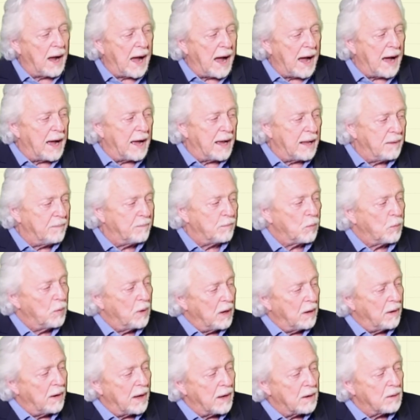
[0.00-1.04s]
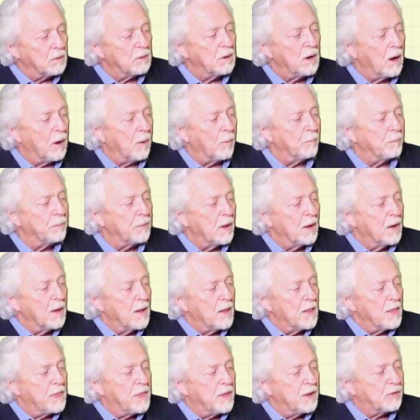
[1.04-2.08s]
high. Well, I don't know.
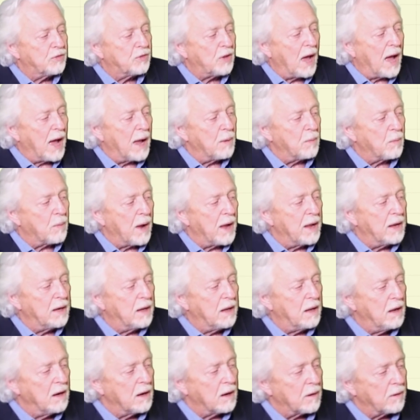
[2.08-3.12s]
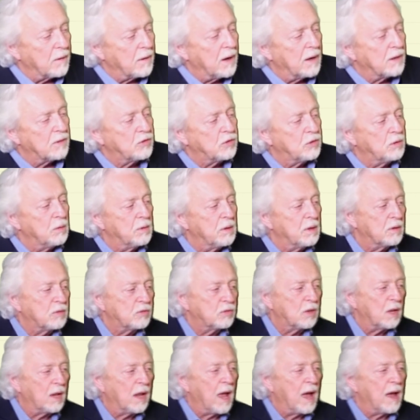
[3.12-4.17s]
This high right here, let's do this
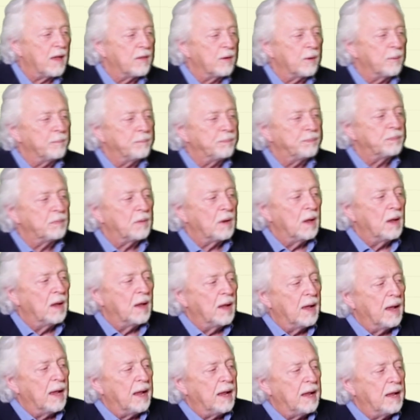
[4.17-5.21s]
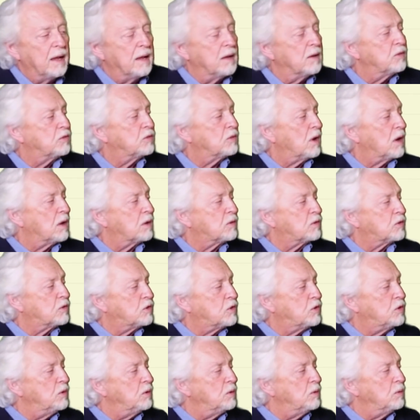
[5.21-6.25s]
together, is a
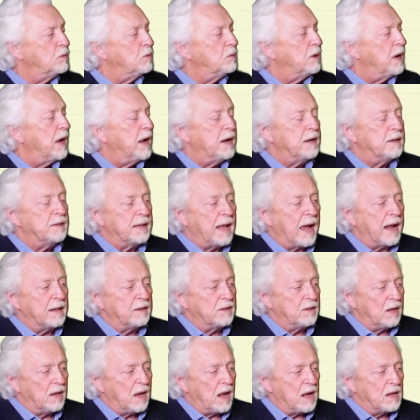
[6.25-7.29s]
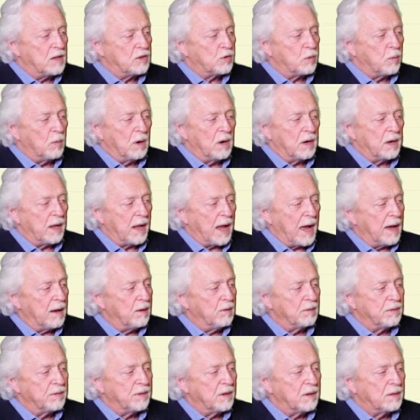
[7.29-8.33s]
298.20. I
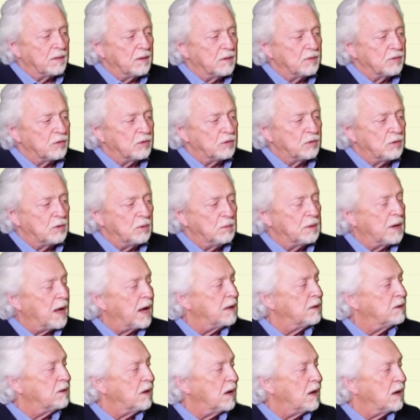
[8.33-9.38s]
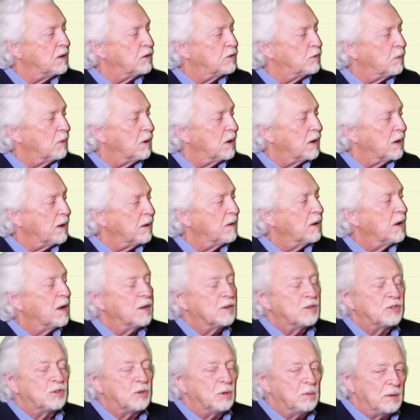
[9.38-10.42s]
don't think this is 298.20.
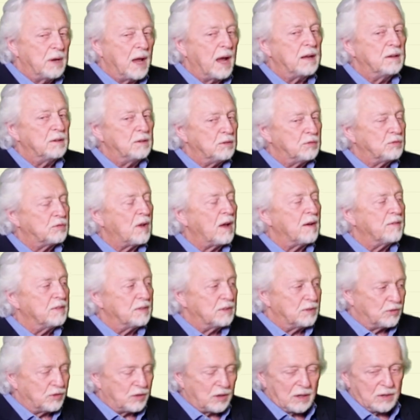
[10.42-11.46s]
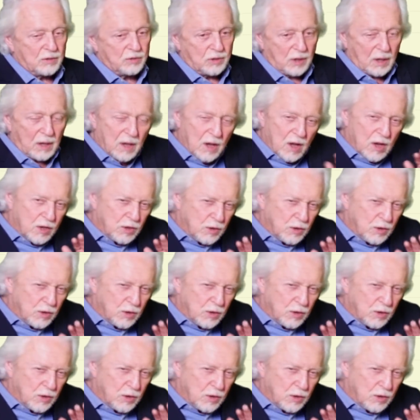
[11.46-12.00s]
It's 297.60.